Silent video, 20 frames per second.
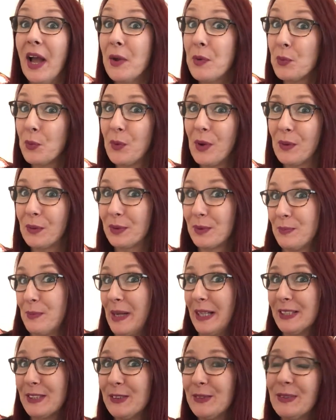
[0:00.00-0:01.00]
Welcome
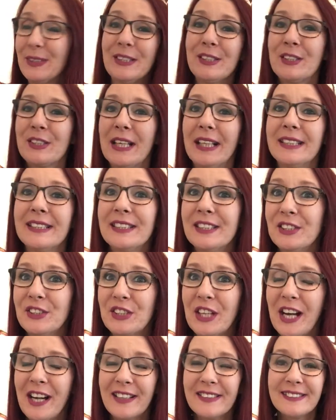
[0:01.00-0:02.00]
back to Enchanted
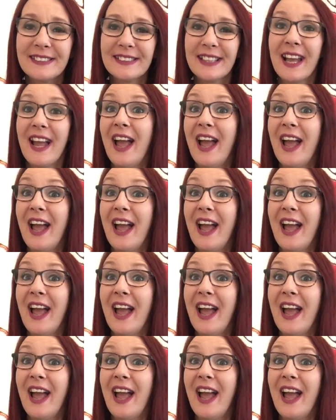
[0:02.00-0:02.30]
Yarns.